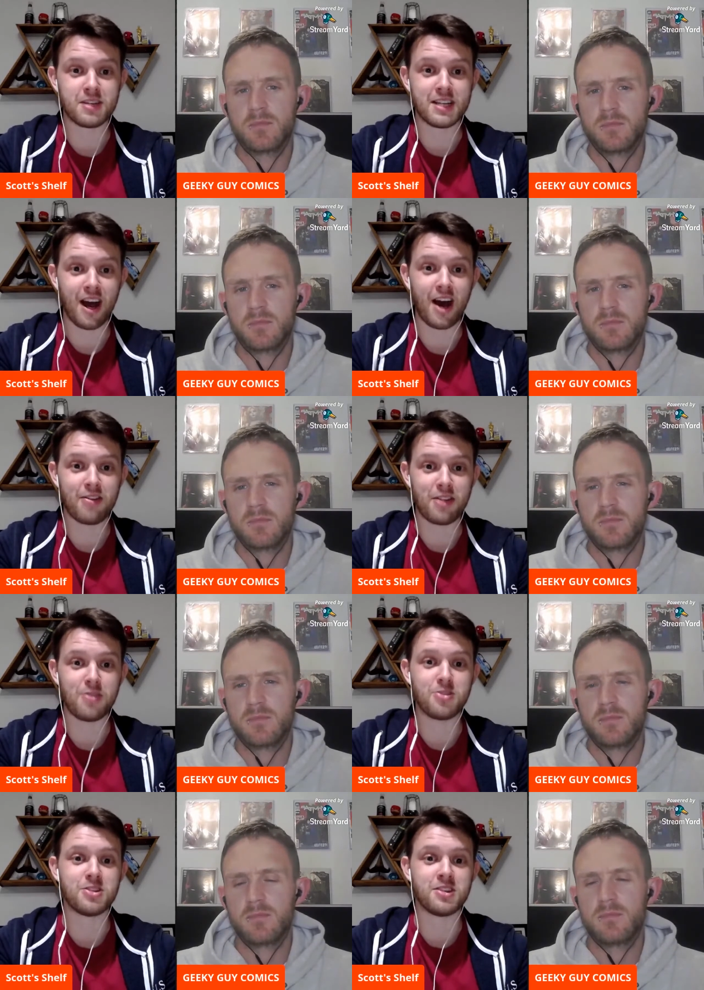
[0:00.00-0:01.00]
Speaker 1: and a half
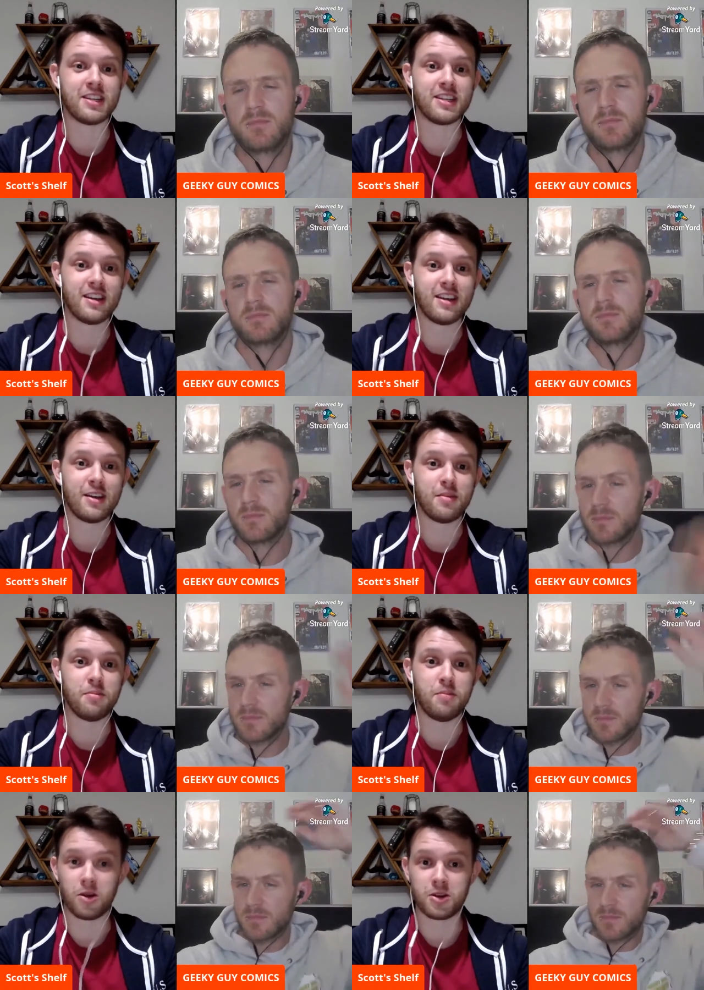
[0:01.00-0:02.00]
thousand
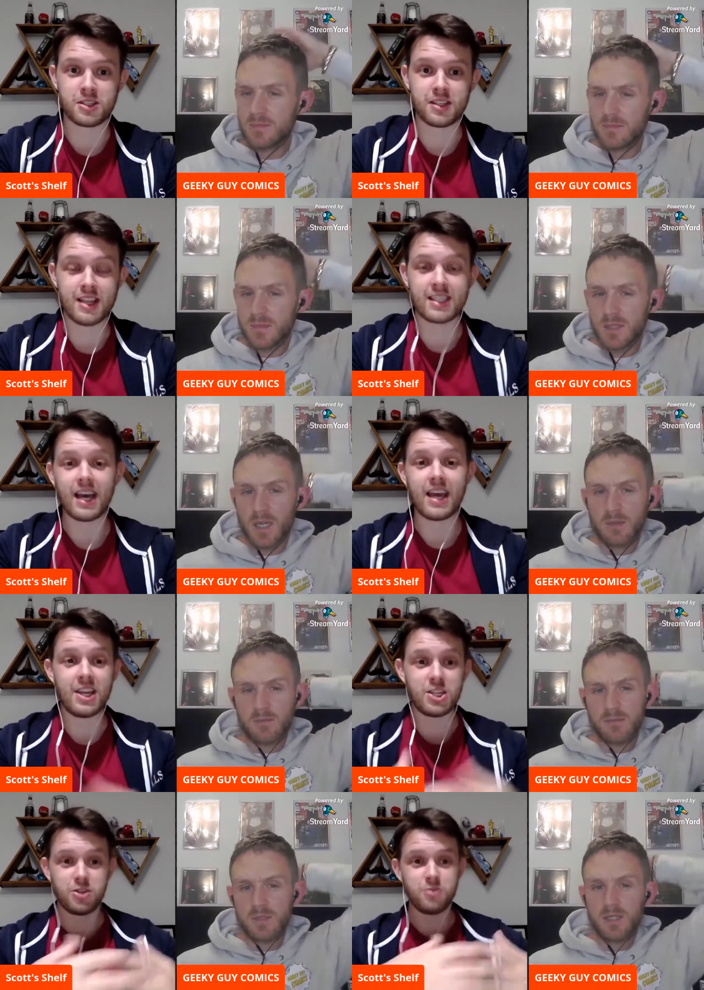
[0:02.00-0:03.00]
books. Is that yeah.
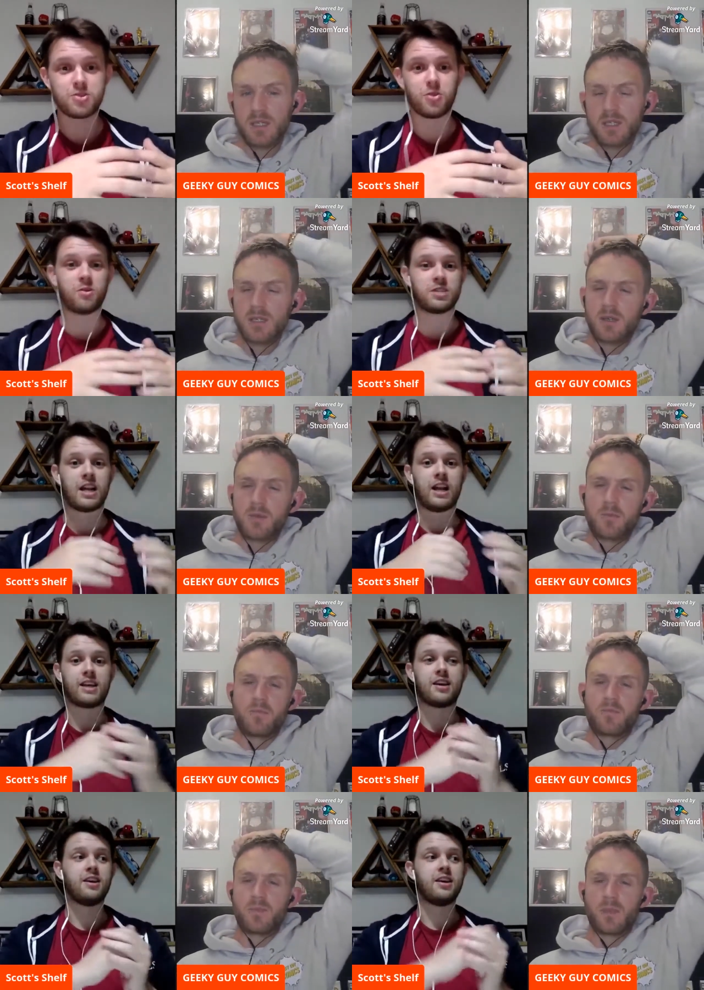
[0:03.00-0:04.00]
issues or is that
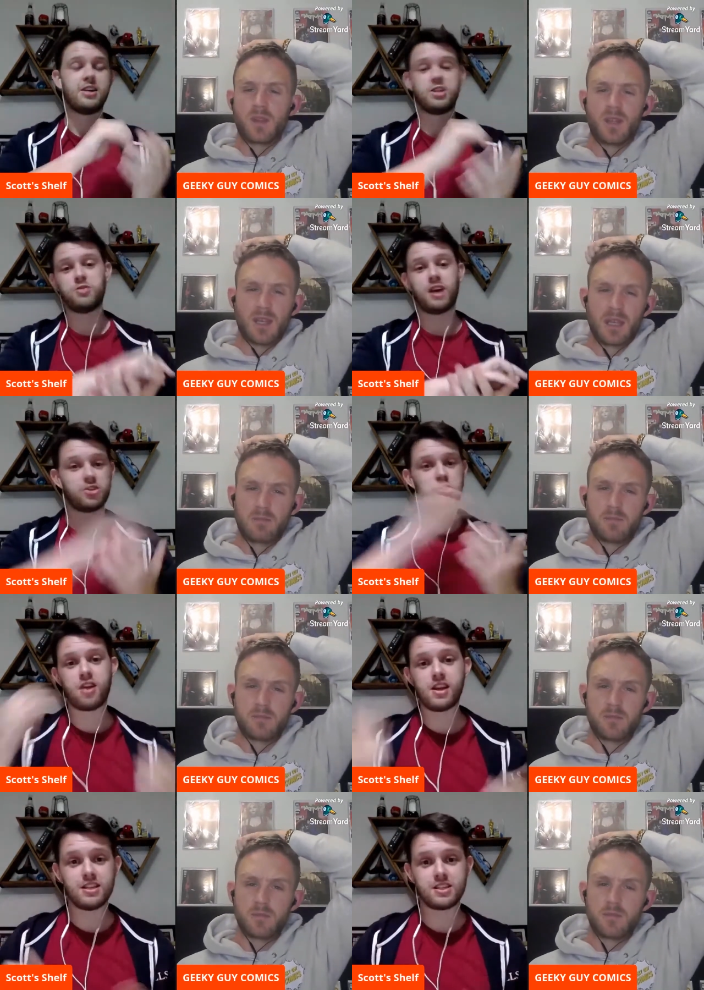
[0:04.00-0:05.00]
like issues and
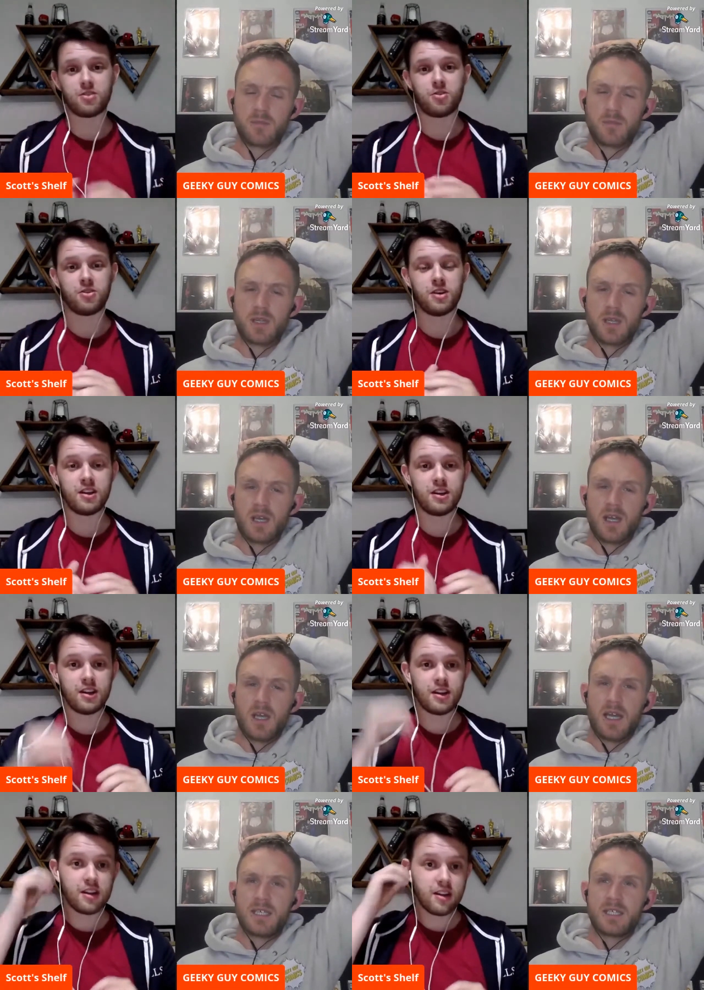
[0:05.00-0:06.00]
trades or?
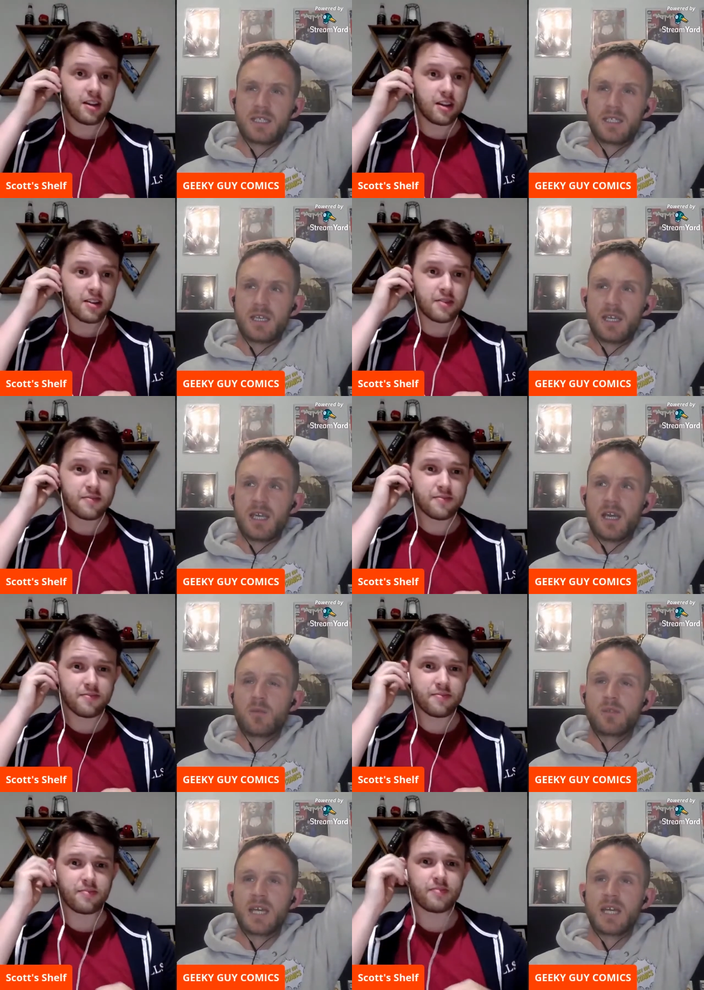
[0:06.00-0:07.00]
Speaker 2: It's,
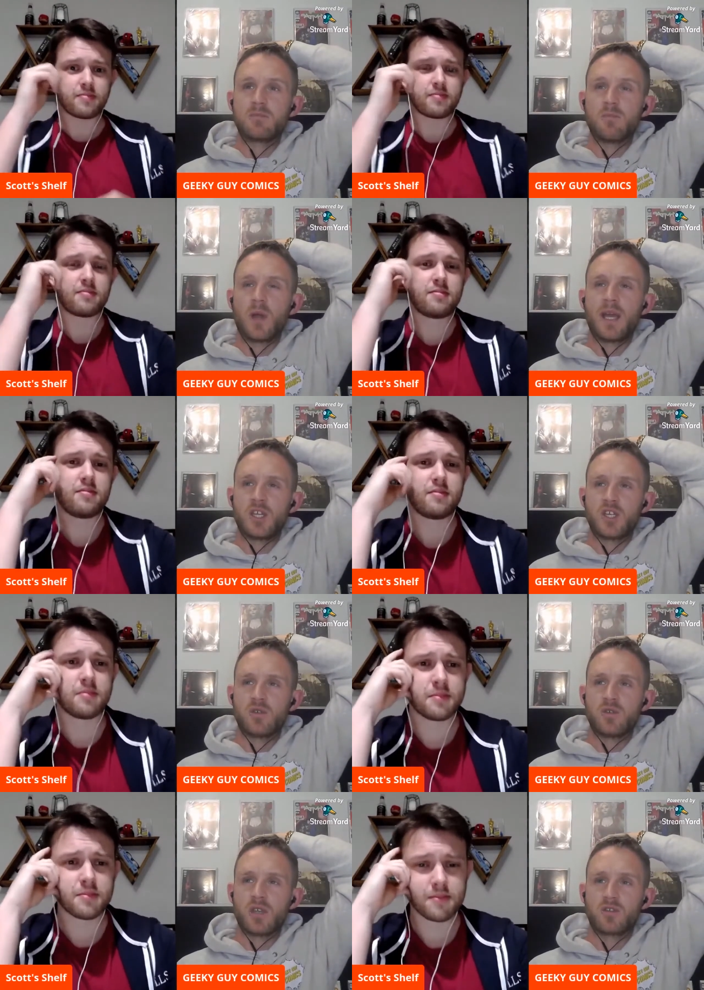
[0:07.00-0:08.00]
it, I would say it's more
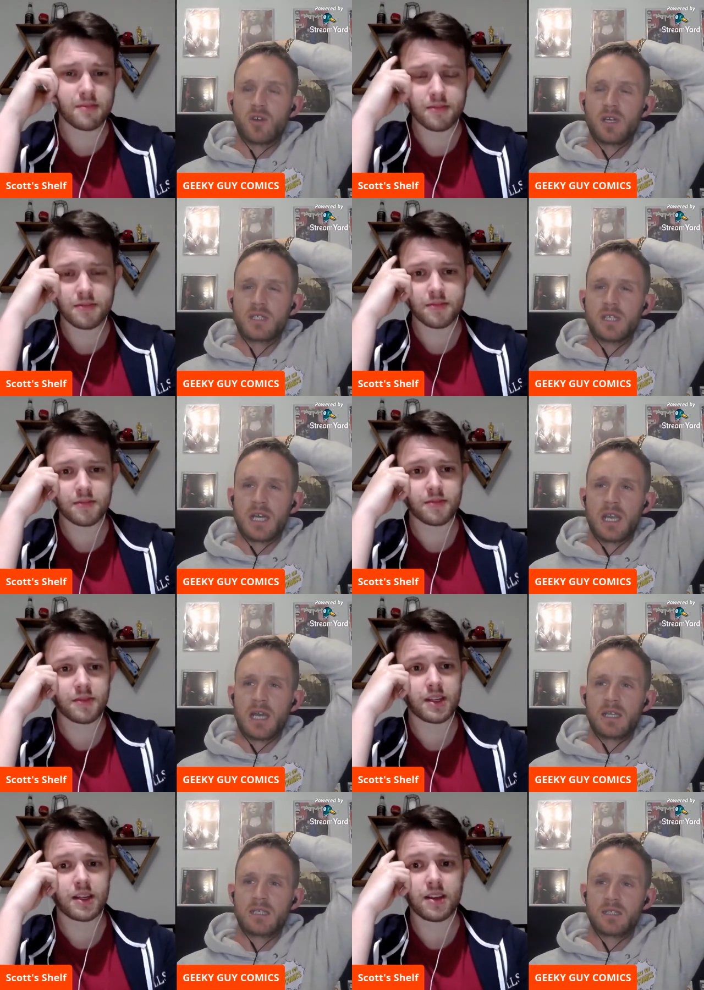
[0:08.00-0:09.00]
issues. I try to
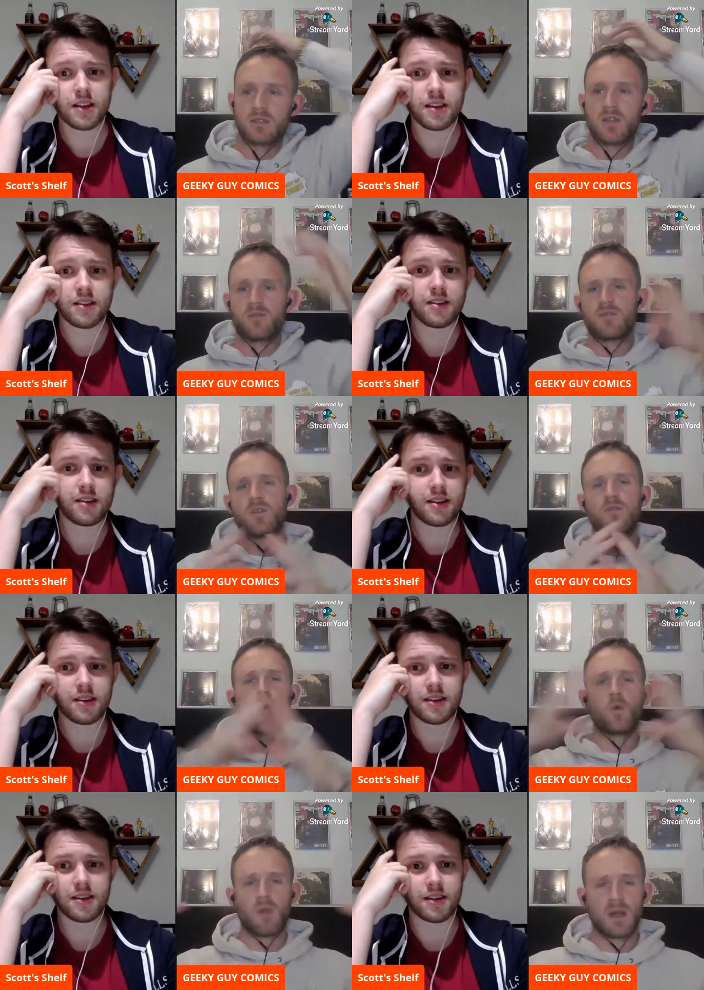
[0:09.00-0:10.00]
collect the, the
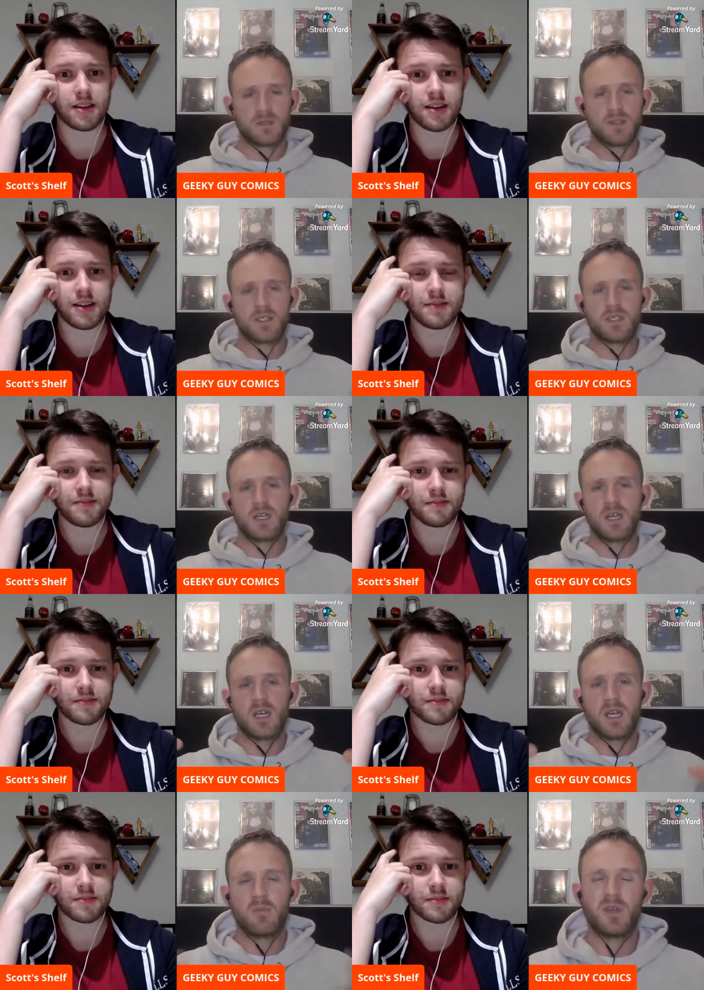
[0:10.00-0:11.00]
full runs,
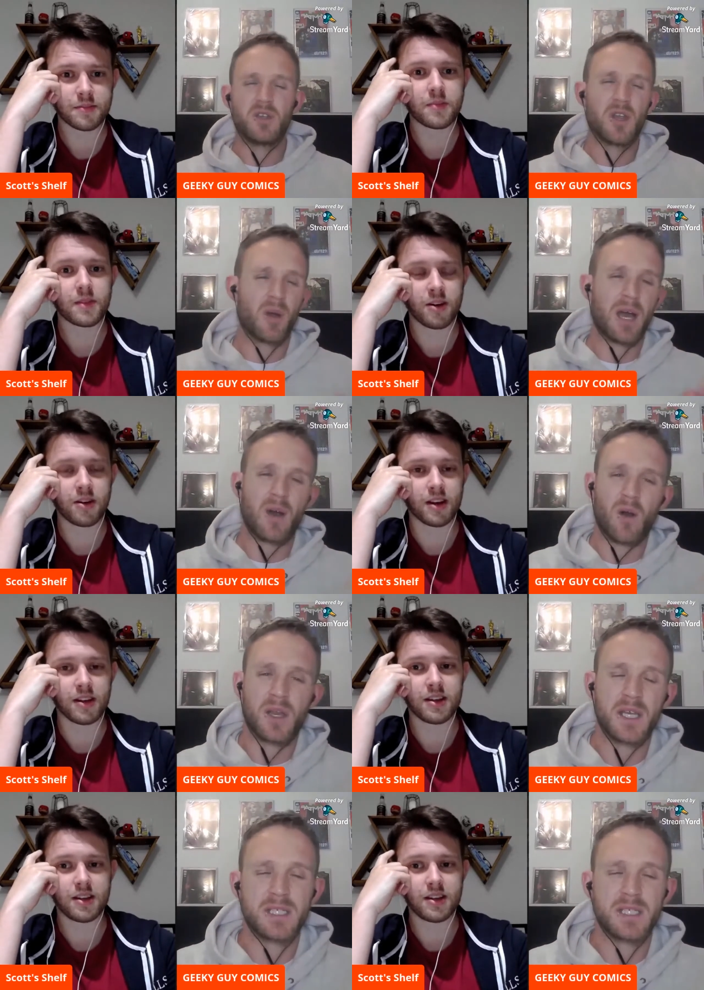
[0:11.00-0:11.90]
but you know okay. how hard